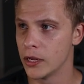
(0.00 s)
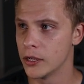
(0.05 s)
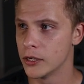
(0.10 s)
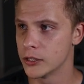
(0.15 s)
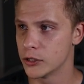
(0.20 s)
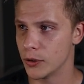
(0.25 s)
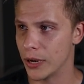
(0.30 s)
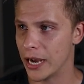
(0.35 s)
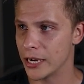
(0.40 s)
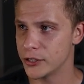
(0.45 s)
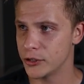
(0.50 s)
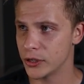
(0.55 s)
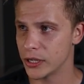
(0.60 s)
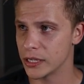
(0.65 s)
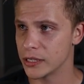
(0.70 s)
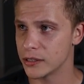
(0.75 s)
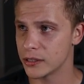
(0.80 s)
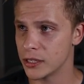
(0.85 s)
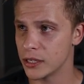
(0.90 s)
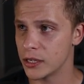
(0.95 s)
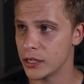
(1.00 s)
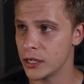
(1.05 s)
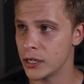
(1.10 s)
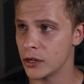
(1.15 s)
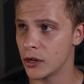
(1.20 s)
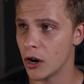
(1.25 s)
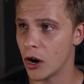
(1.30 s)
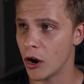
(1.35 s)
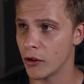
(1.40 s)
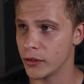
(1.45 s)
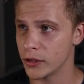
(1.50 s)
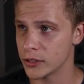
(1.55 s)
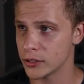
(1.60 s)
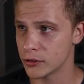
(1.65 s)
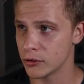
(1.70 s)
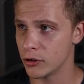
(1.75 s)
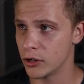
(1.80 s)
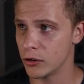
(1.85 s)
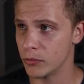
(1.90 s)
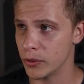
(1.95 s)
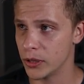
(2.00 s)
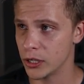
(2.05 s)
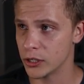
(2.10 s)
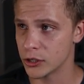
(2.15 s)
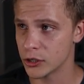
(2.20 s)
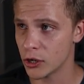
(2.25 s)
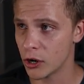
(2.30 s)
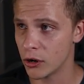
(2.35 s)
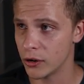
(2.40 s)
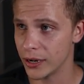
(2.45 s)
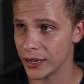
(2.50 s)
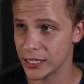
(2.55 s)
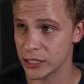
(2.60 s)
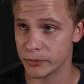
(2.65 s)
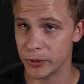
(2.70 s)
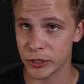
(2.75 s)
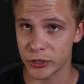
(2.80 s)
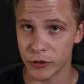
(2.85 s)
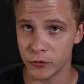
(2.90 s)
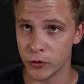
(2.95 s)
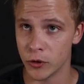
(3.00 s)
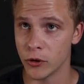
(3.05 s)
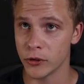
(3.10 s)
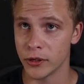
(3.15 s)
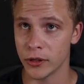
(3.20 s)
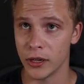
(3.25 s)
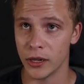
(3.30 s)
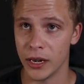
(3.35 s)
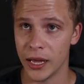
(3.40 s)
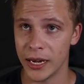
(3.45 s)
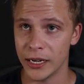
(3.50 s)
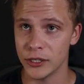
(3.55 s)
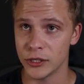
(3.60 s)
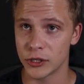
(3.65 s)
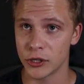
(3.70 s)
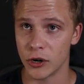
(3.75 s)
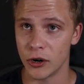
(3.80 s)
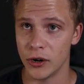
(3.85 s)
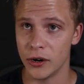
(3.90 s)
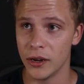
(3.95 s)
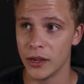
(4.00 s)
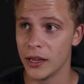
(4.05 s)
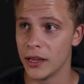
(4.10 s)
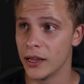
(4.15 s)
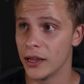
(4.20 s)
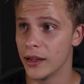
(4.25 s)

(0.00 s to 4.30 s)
So as you can see here on this 30-minute chart, especially if you go to the line chart,